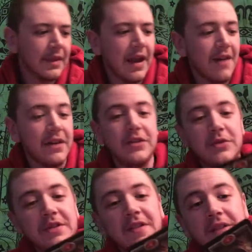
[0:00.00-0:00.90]
Having
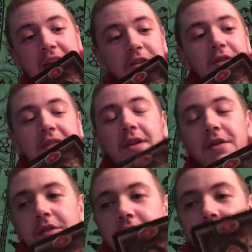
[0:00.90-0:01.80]
to defend
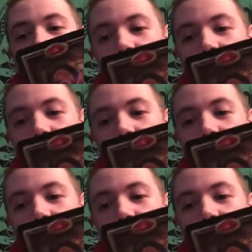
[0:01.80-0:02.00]
yourself.